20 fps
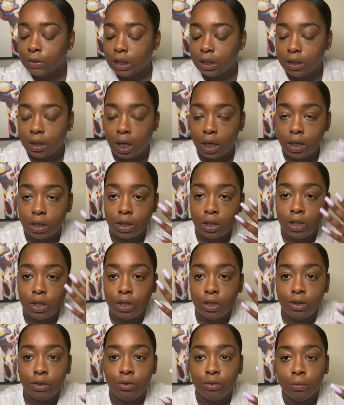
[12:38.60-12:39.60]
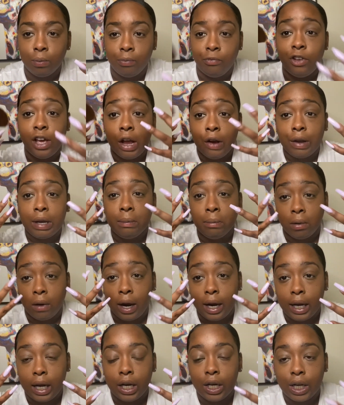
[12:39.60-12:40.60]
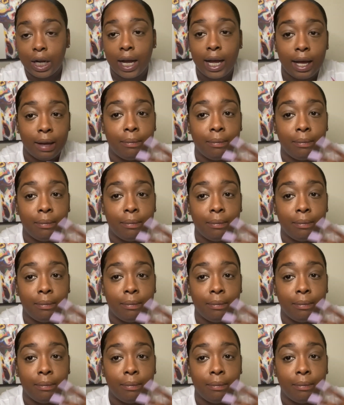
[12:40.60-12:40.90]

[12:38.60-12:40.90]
like a cute, very bright under eye.